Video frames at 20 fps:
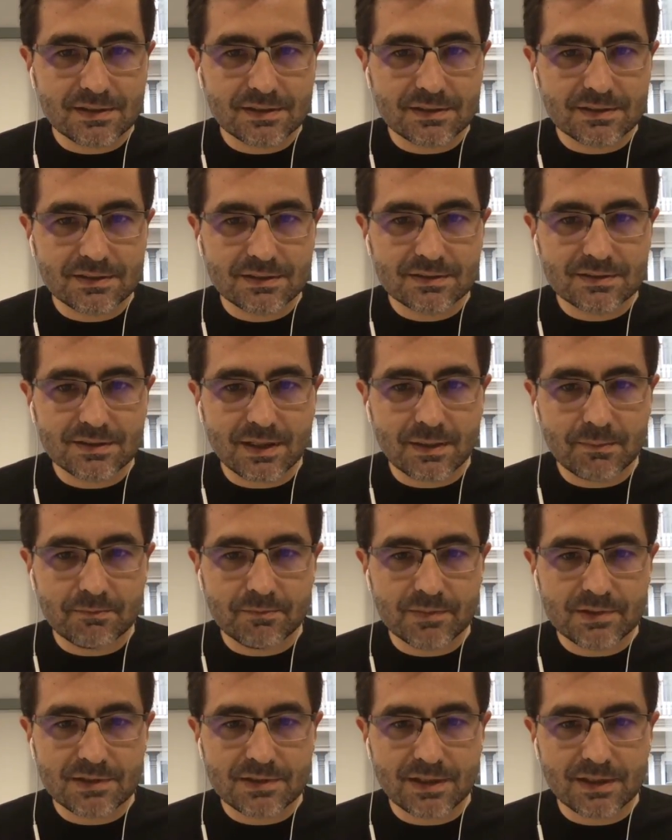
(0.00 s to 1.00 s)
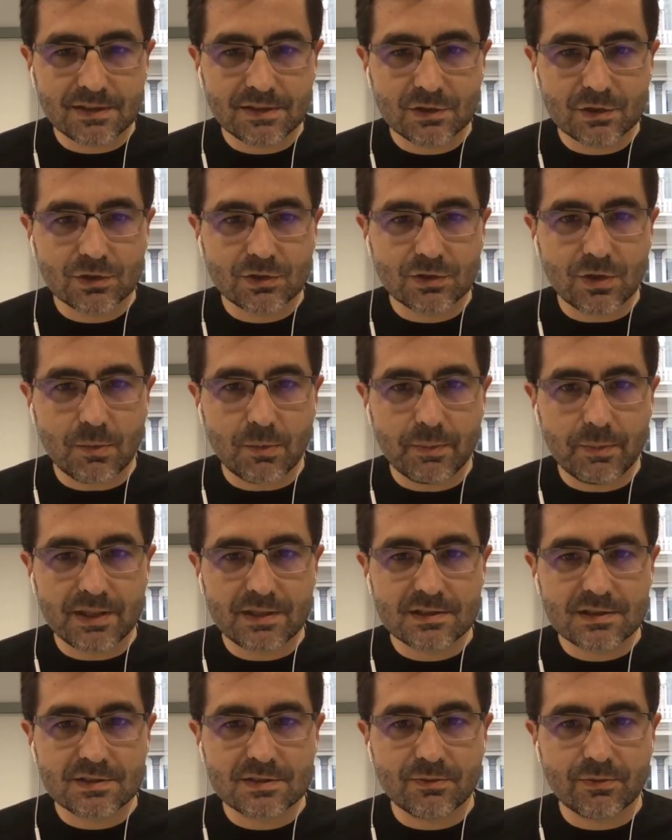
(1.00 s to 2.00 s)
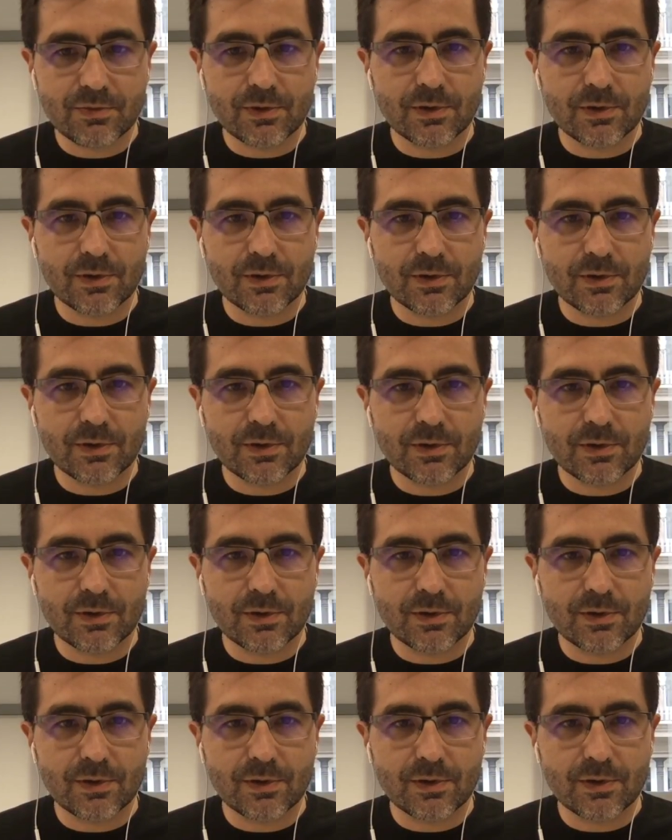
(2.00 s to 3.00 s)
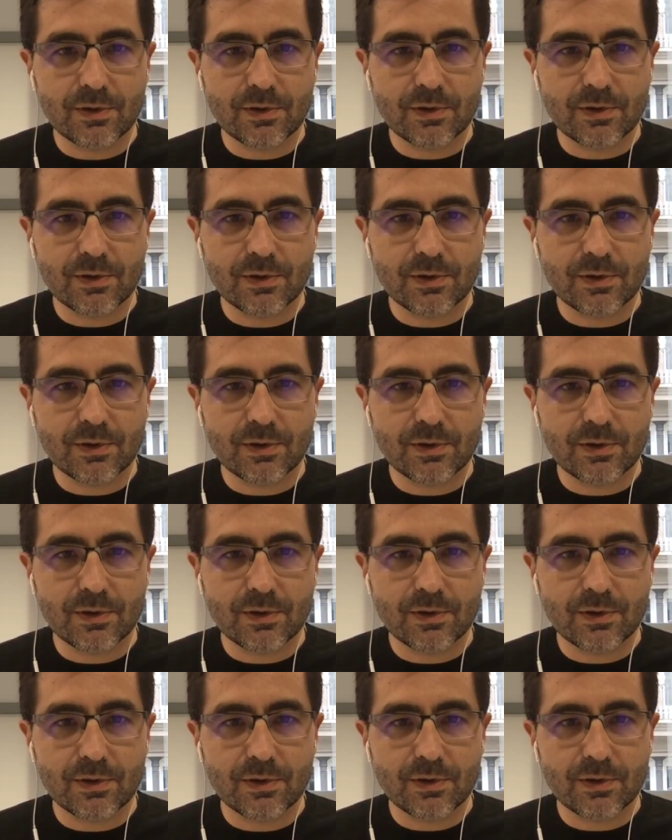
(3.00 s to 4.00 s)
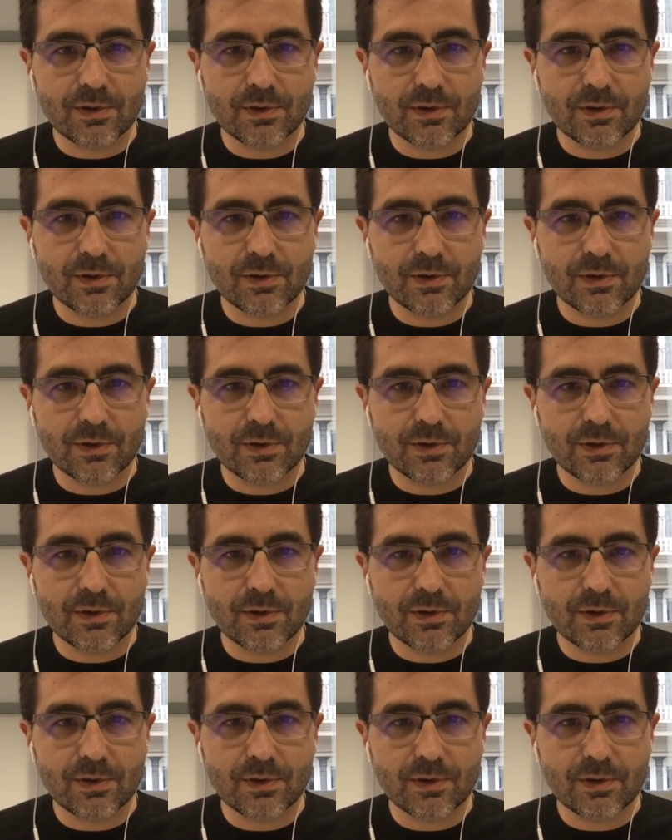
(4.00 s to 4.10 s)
some topics from the last beacons.